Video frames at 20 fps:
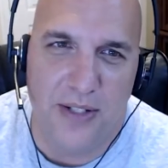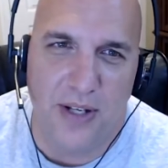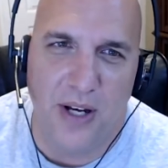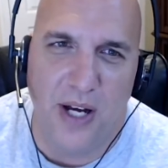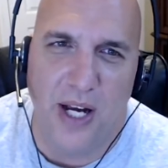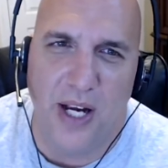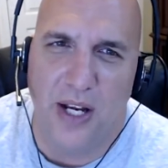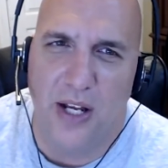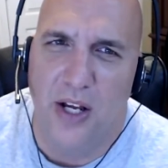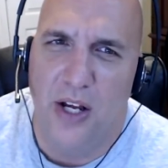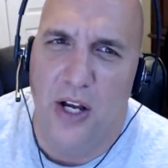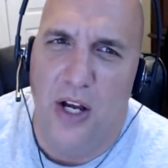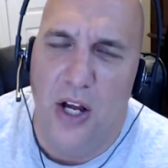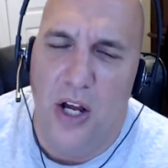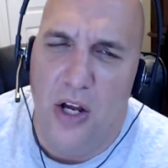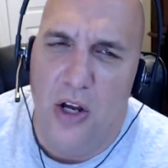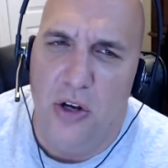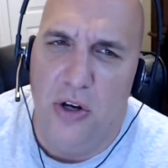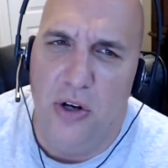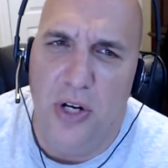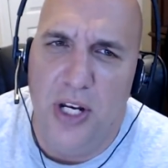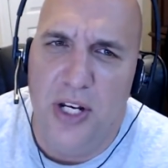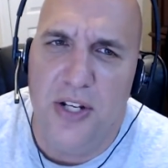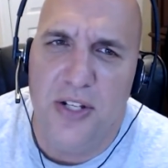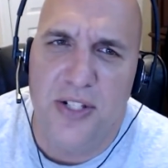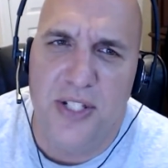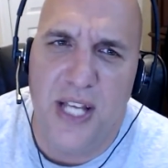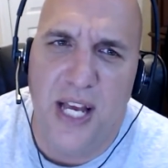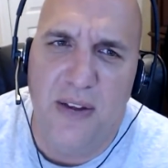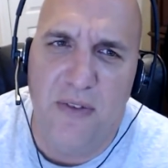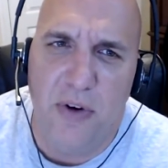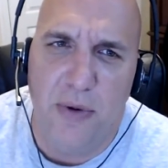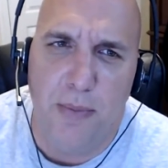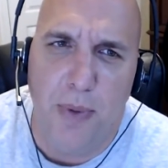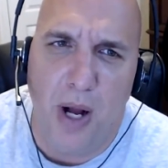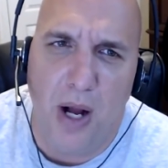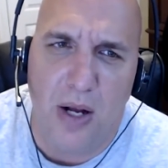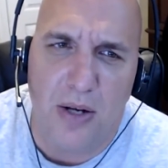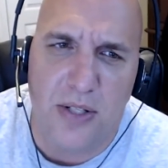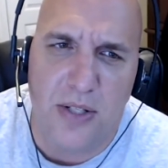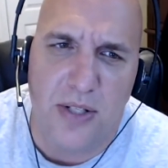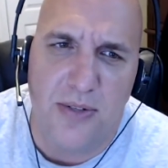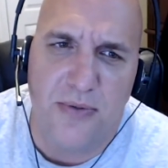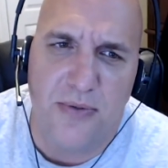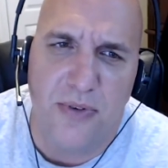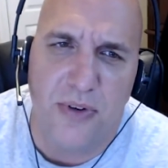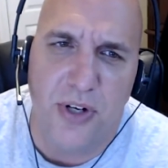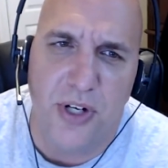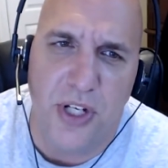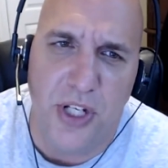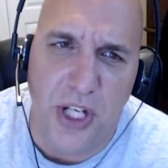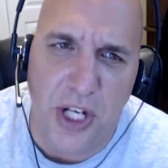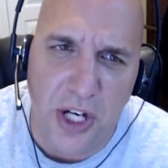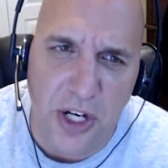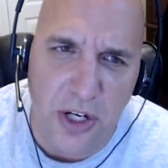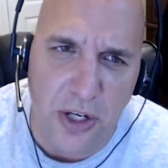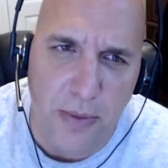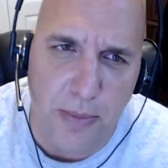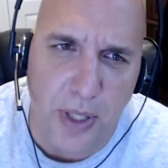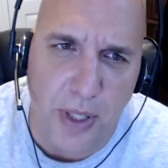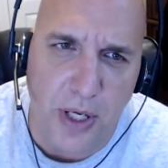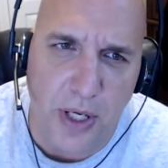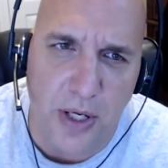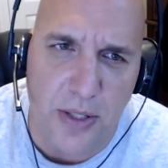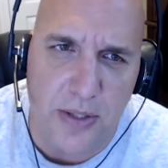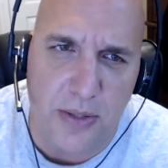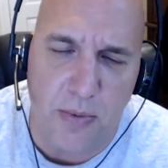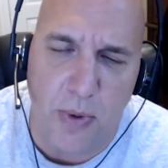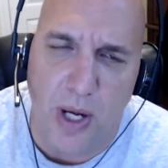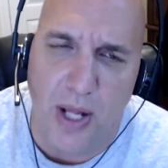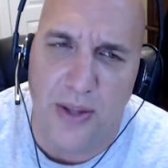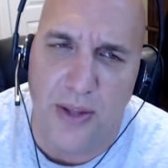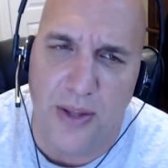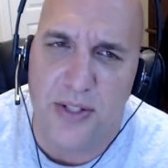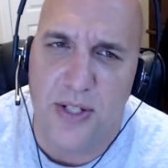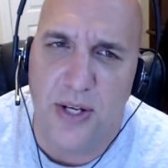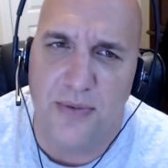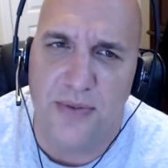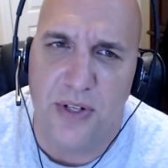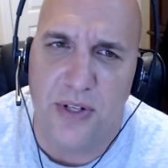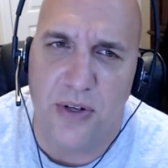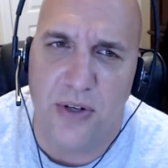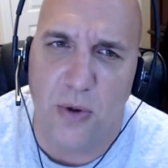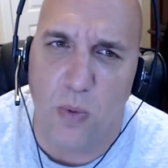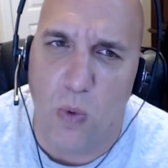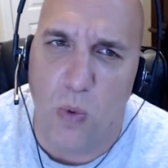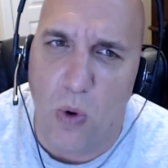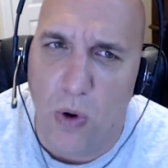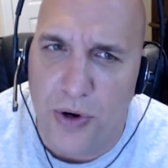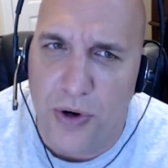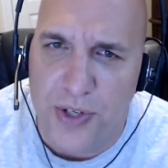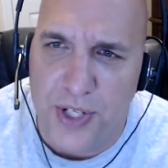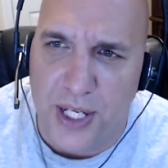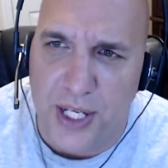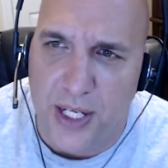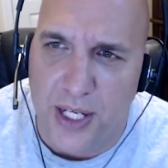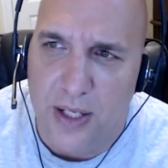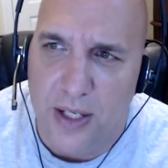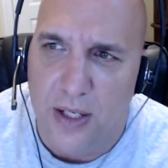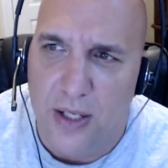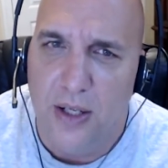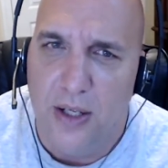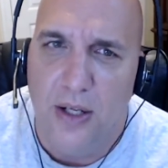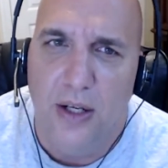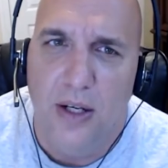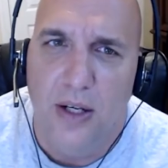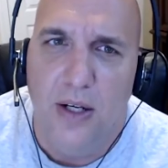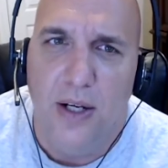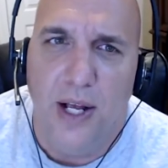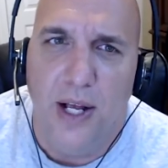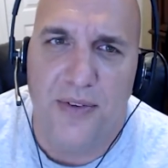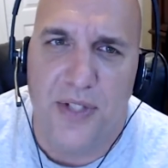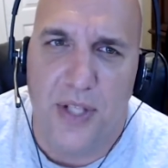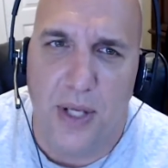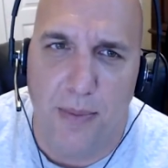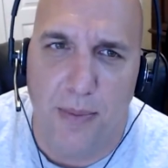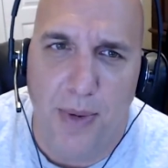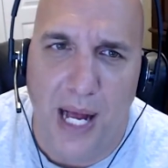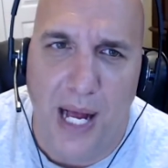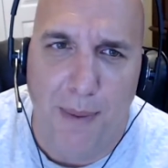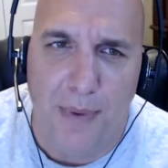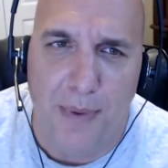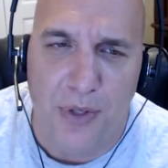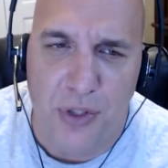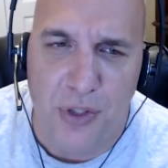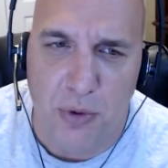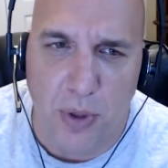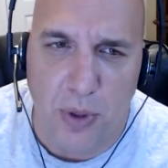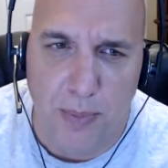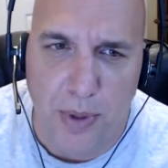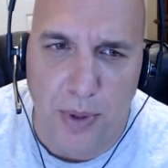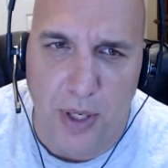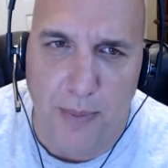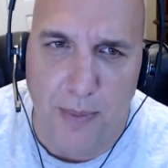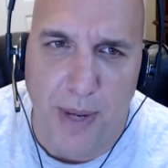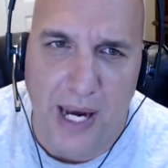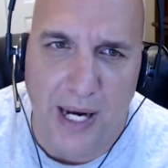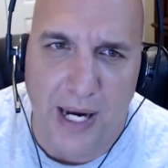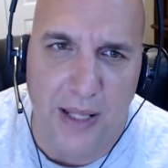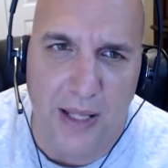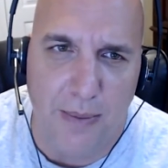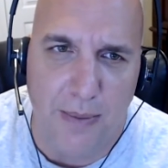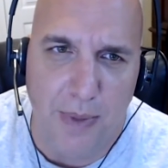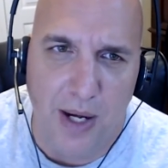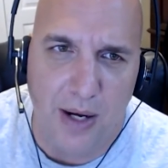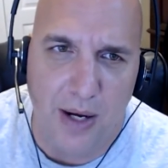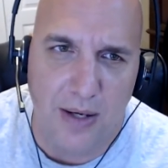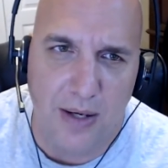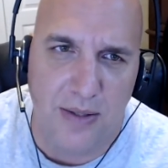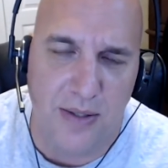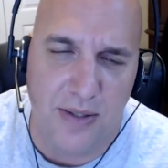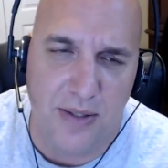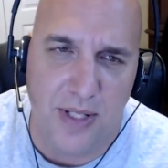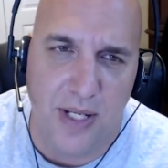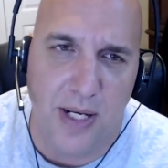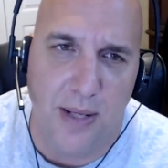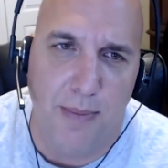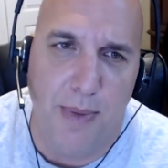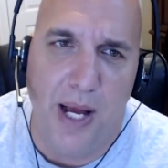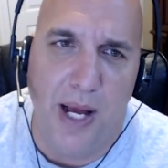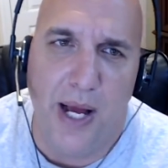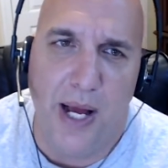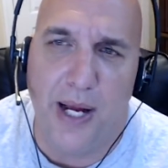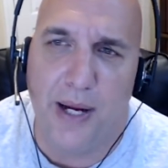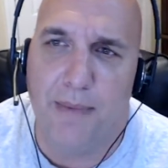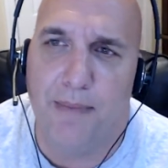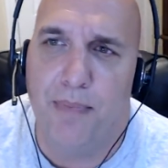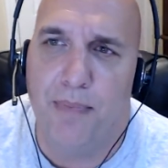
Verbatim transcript: like, you need to save your boxes for a year because while the stuff's under warranty, if something happens, you want to put it back in the box and send it back.